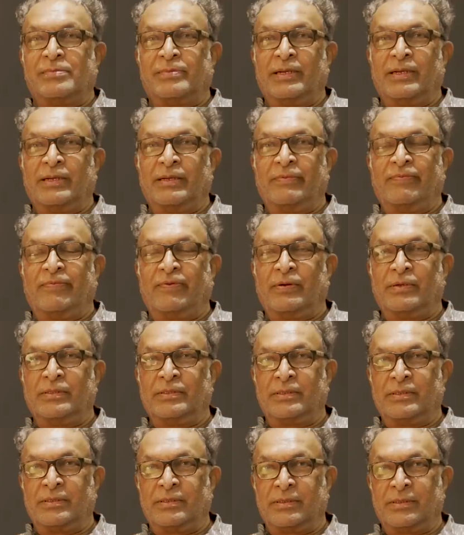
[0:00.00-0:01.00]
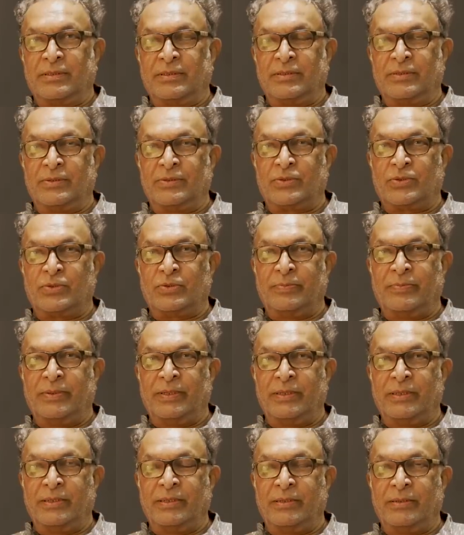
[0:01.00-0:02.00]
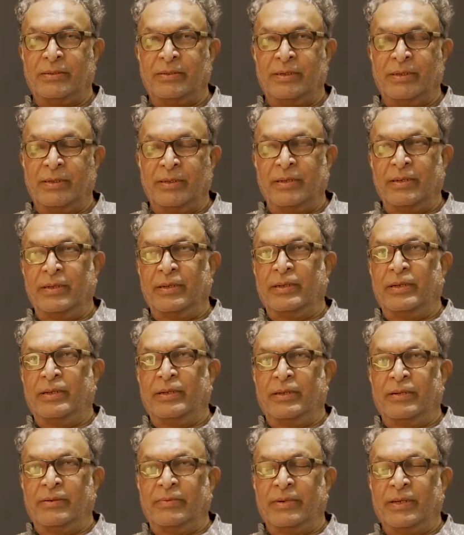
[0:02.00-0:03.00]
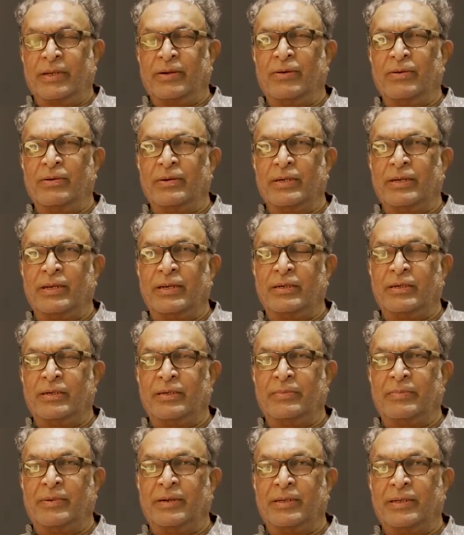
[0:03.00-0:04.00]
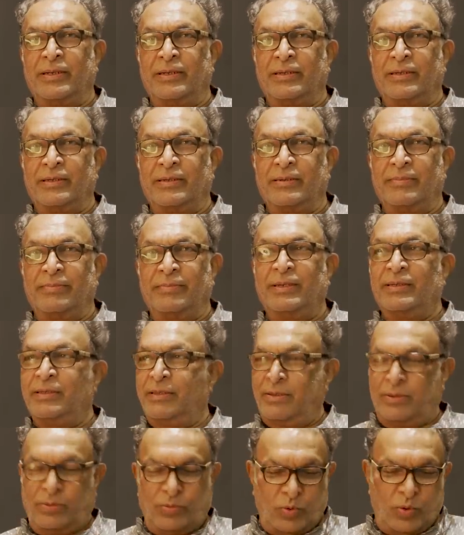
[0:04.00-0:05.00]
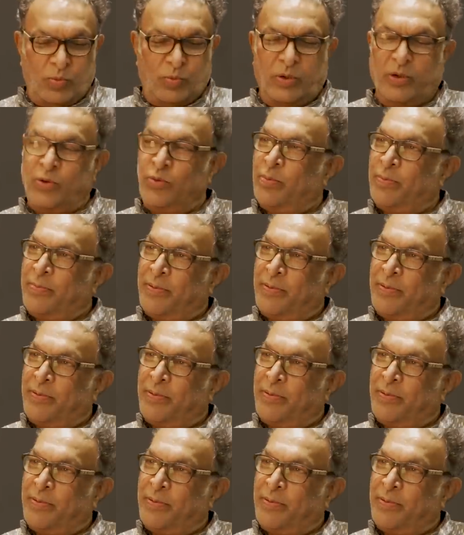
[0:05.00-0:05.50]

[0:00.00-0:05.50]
My father used to be, we call him Gintubai. I mean, one who